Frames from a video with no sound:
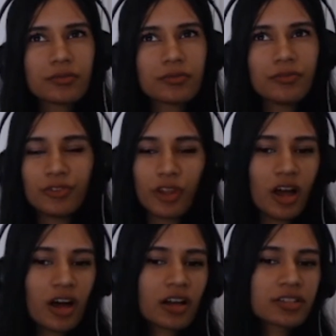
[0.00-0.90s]

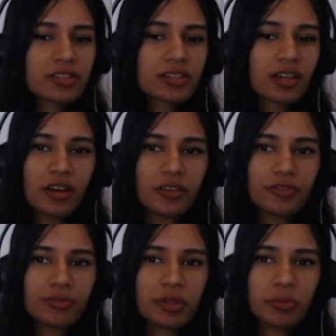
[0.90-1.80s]
vlogs
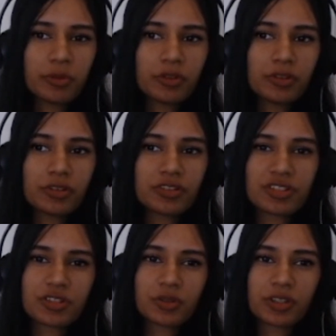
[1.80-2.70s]
of people
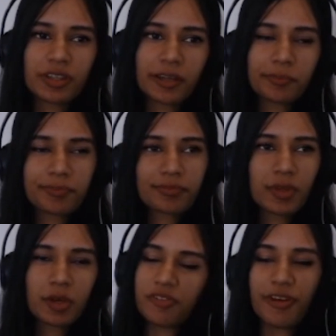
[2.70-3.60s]
just doing like
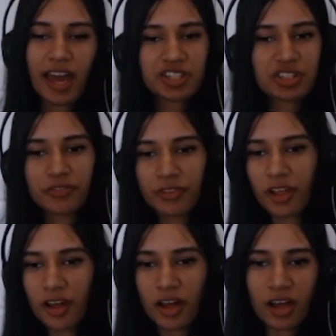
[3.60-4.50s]
maybe fashion
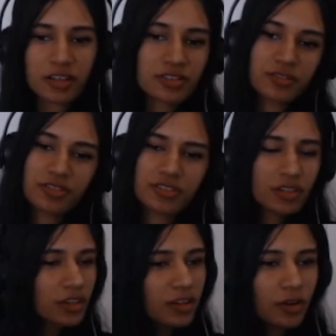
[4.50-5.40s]
vlogs
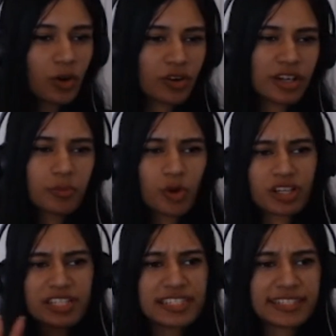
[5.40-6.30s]
or more
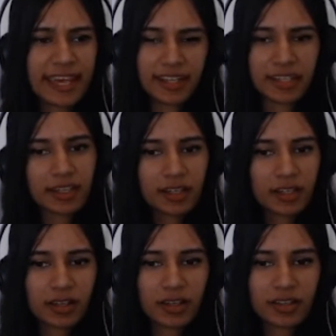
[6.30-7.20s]
aesthetic
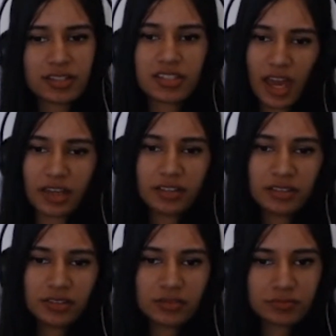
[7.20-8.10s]

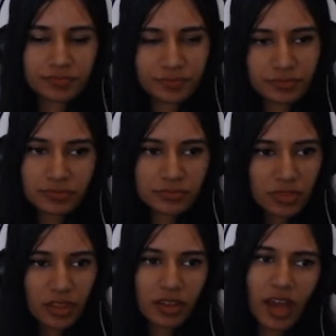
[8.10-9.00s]
style.
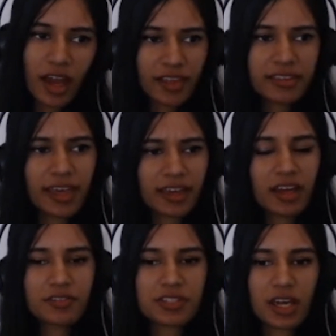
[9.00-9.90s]
I like that
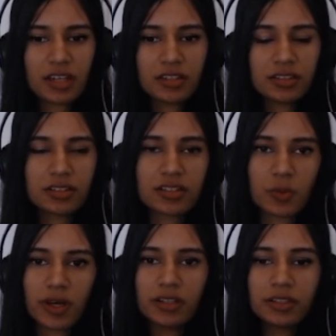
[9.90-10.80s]
kind of style as
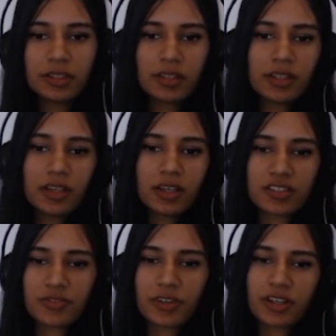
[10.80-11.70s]
well.
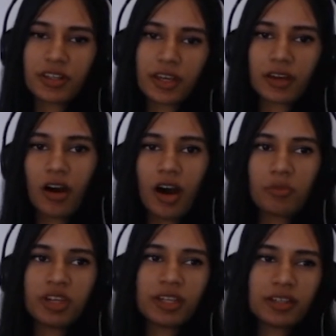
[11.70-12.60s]
It's very like
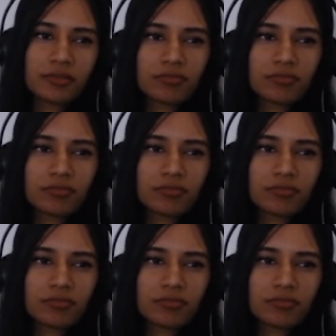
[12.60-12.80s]
calming.